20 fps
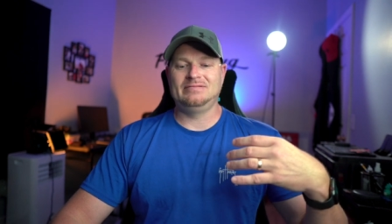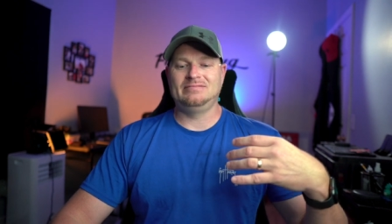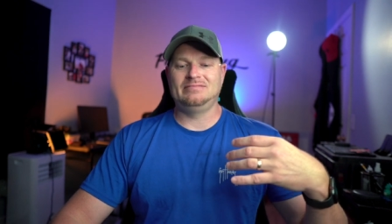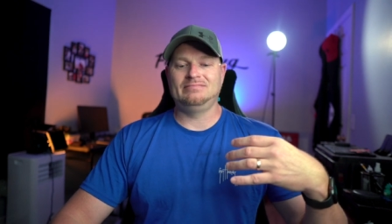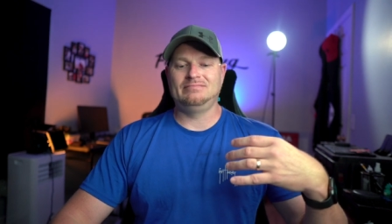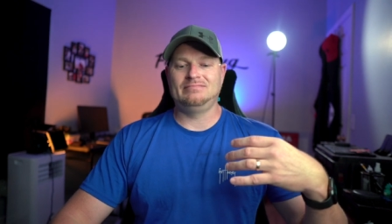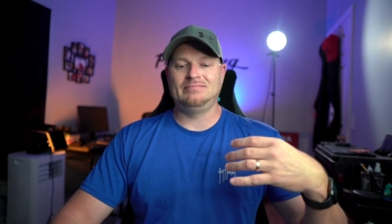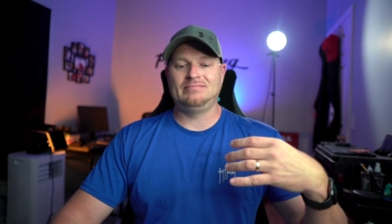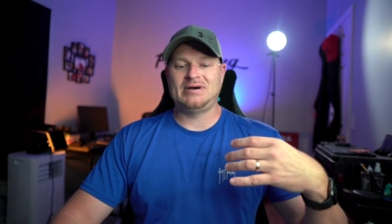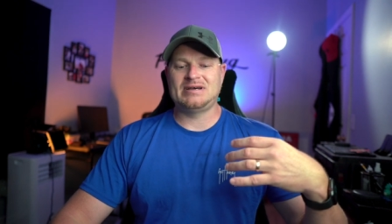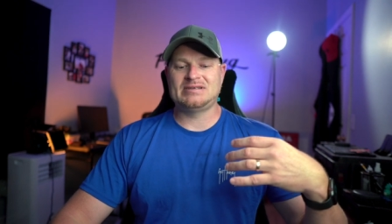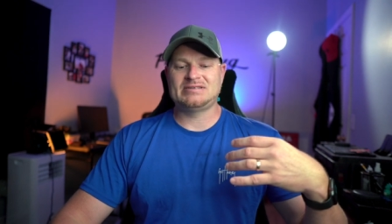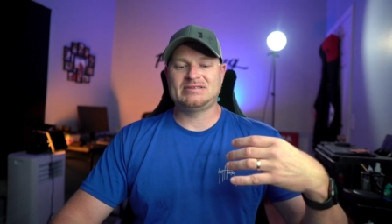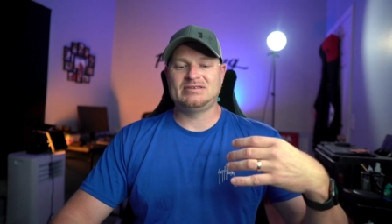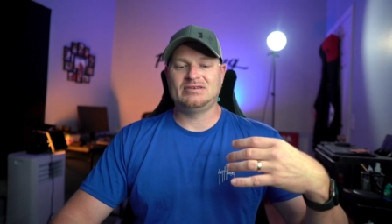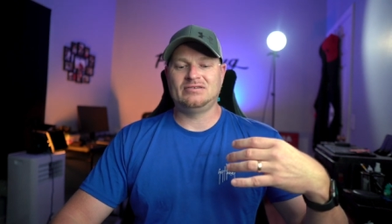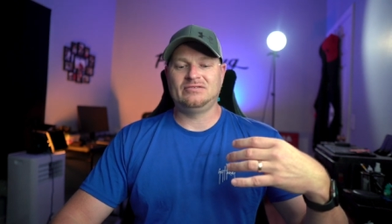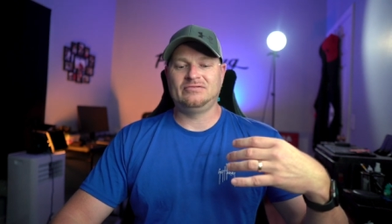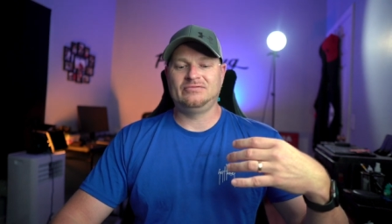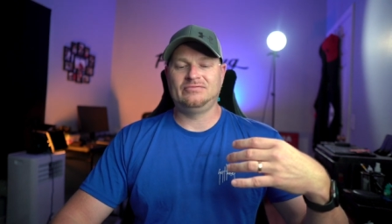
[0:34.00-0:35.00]

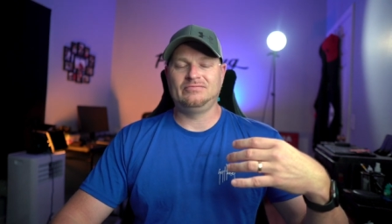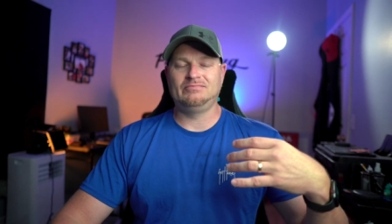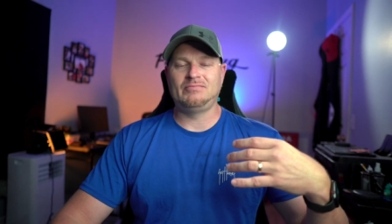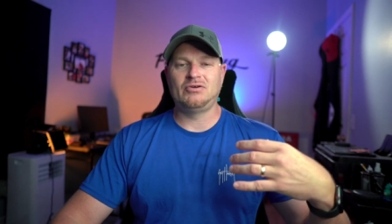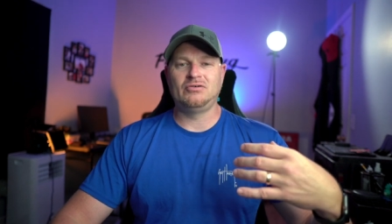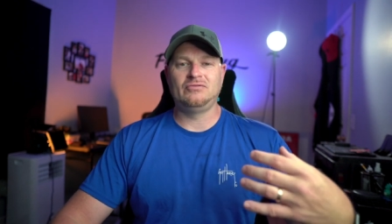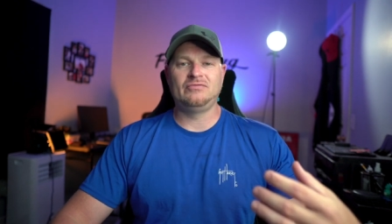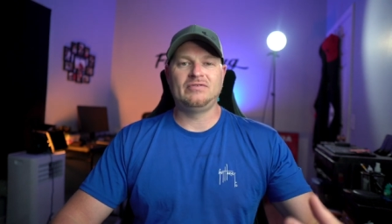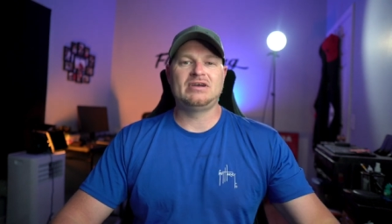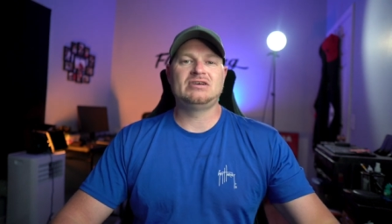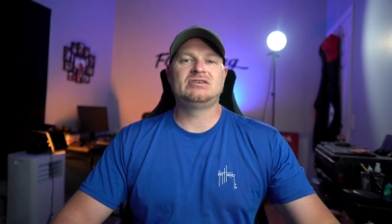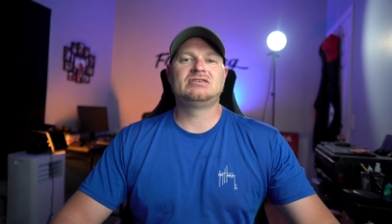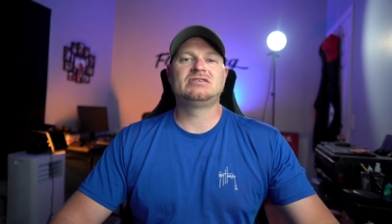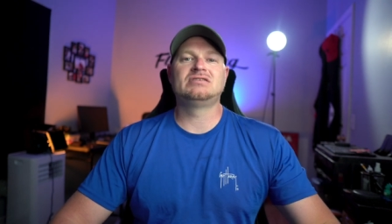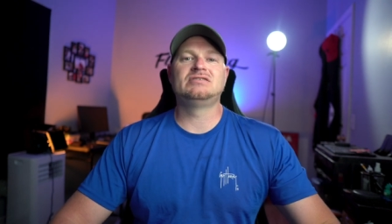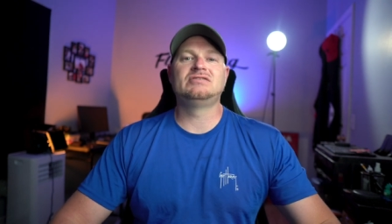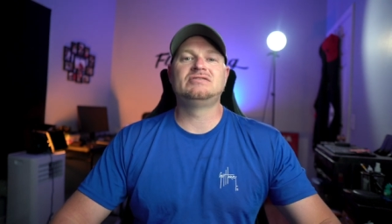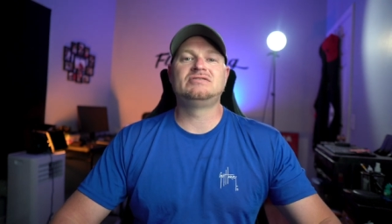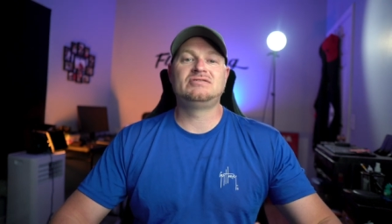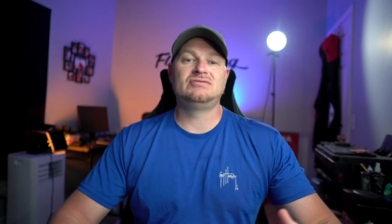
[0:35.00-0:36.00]
myself
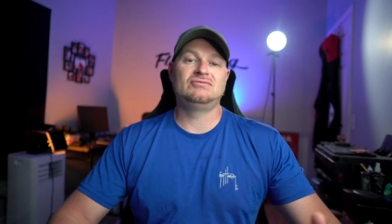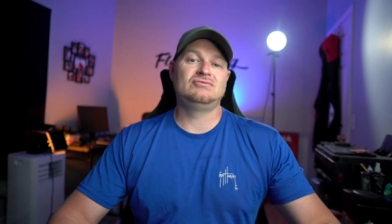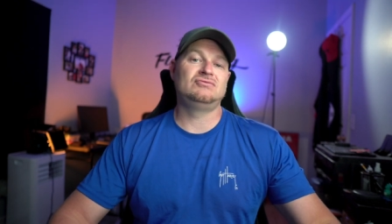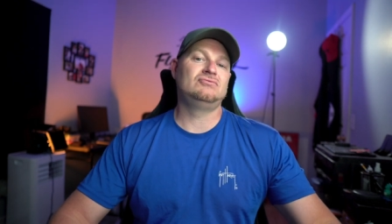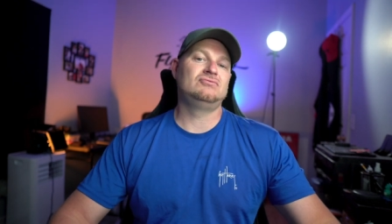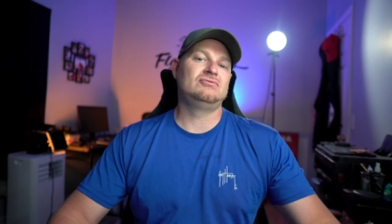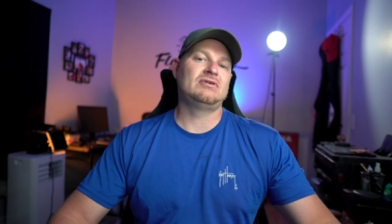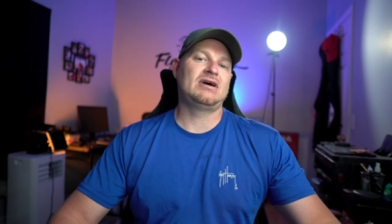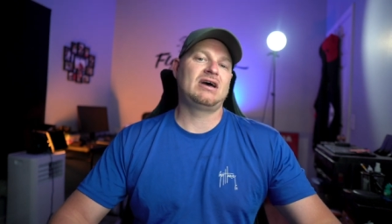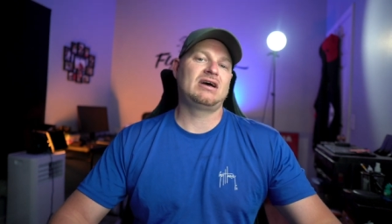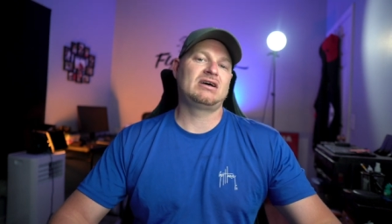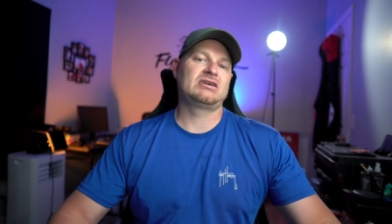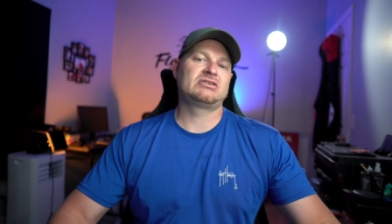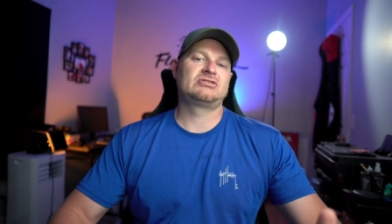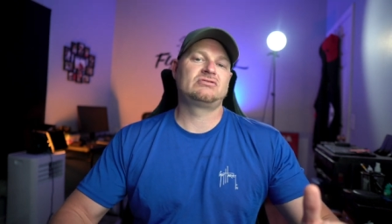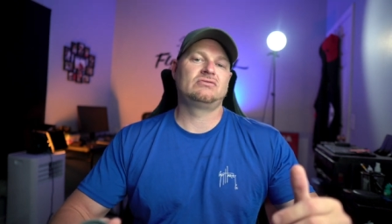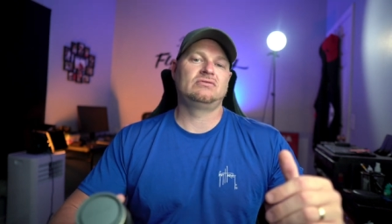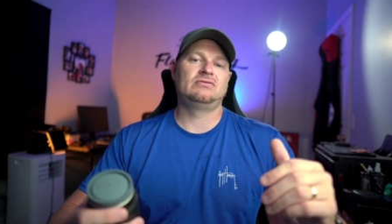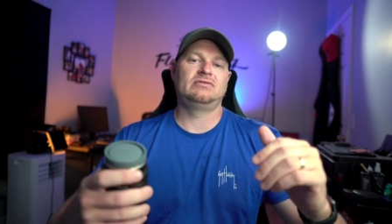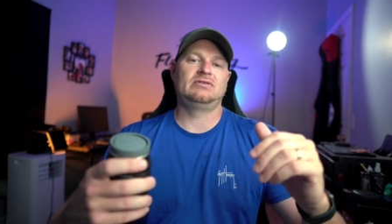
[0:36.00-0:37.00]
motivation to
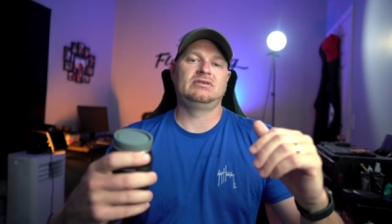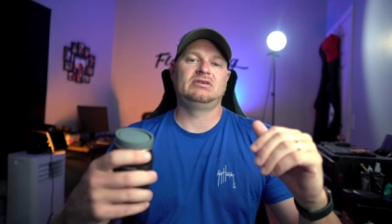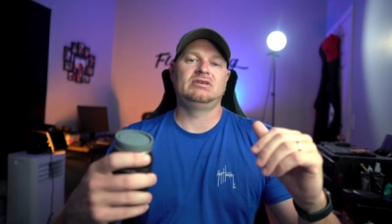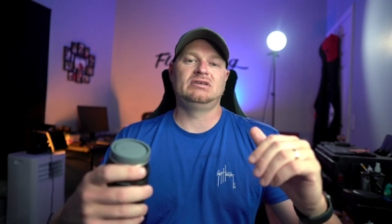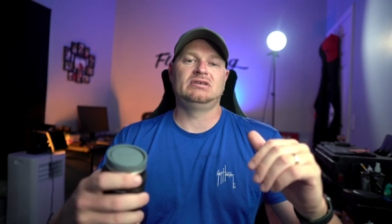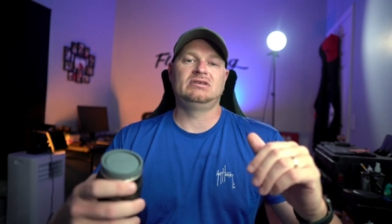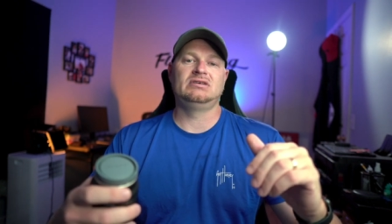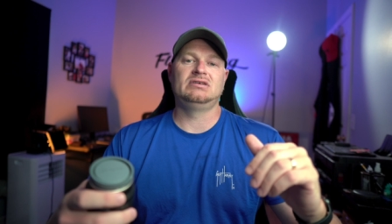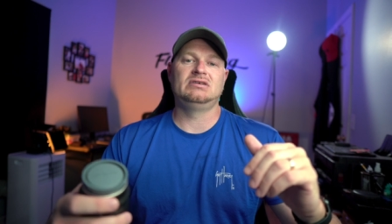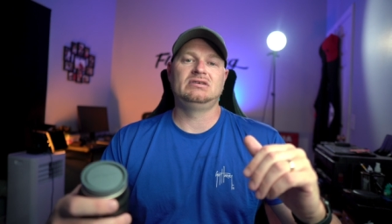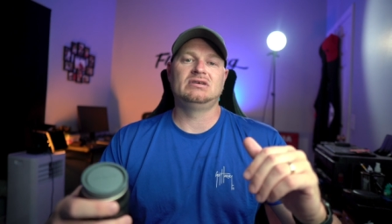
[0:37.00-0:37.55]
actually